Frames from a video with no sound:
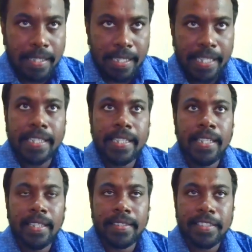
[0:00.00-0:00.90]

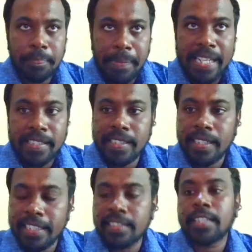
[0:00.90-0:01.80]
clear spatial
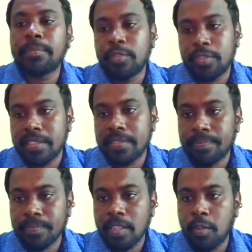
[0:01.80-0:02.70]
distribution
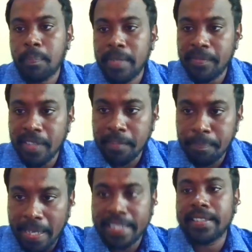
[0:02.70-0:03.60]
of different
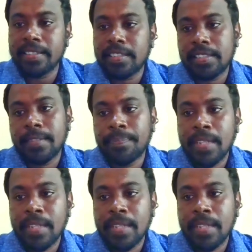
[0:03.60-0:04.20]
patterns